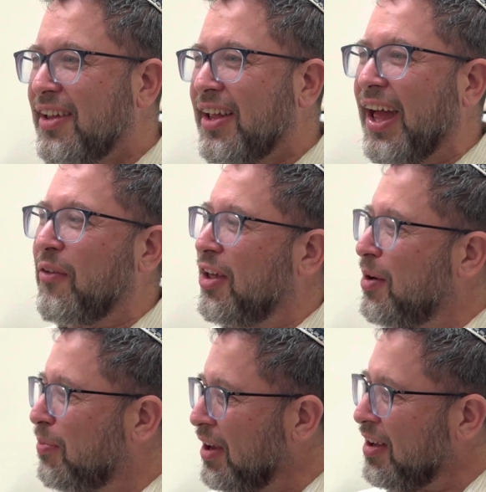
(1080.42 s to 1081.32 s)
And without a
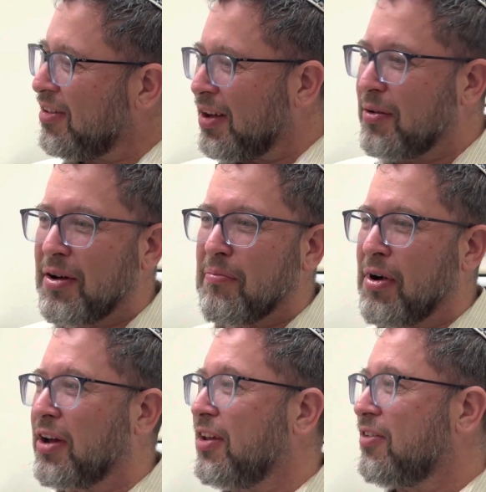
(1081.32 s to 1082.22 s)
blink he said,
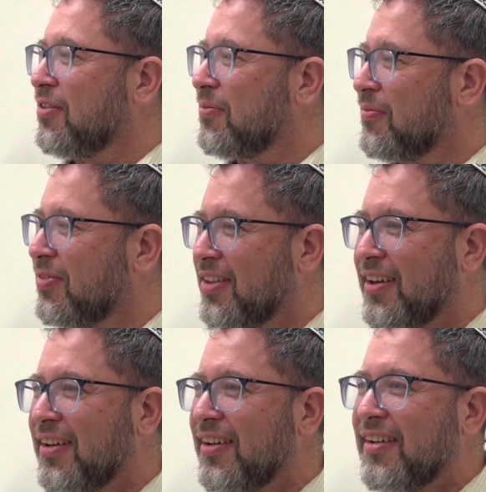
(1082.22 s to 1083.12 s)
monkeys.
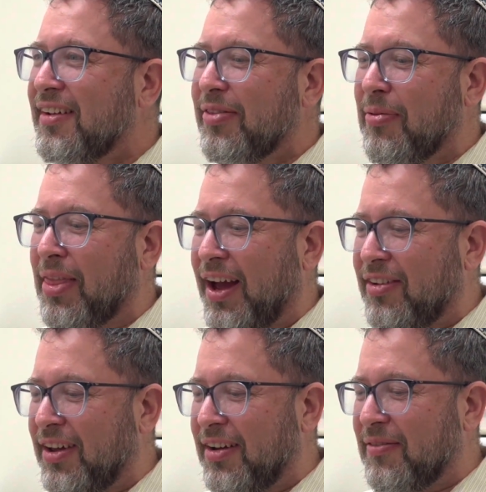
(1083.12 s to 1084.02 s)
I
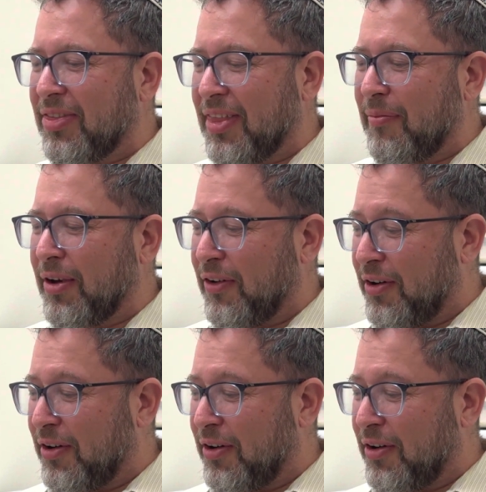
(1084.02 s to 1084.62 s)
said, B'chvoda